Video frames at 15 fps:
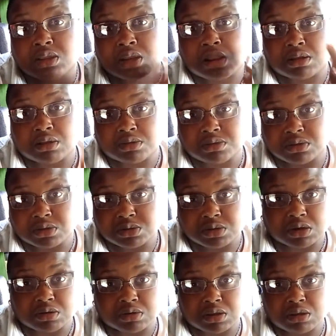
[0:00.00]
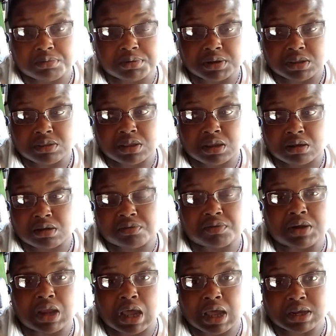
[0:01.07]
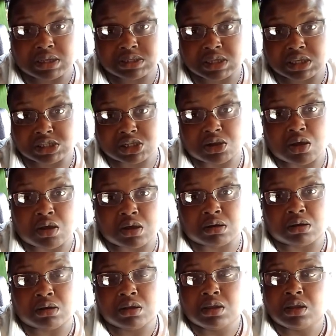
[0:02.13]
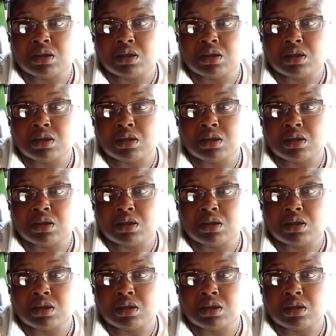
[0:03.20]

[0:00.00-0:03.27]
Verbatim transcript: then I go through the truckload company there. If not, it takes longer.